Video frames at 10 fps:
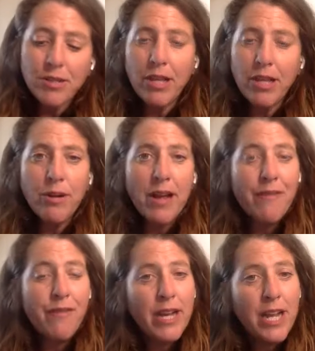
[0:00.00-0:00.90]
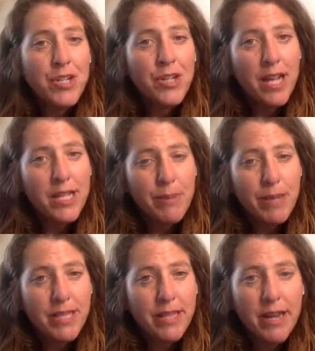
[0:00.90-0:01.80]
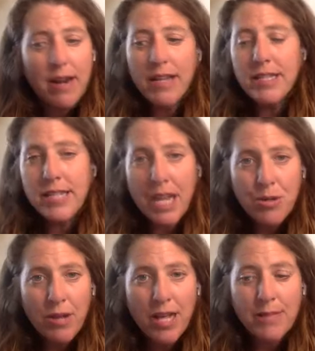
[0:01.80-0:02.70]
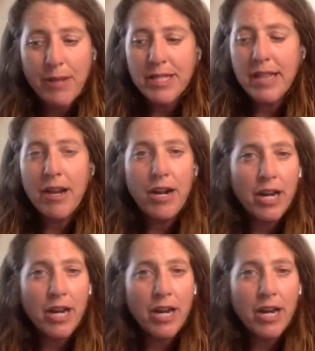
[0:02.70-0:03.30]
so that you can have financial aspects in there and schedule aspects in there,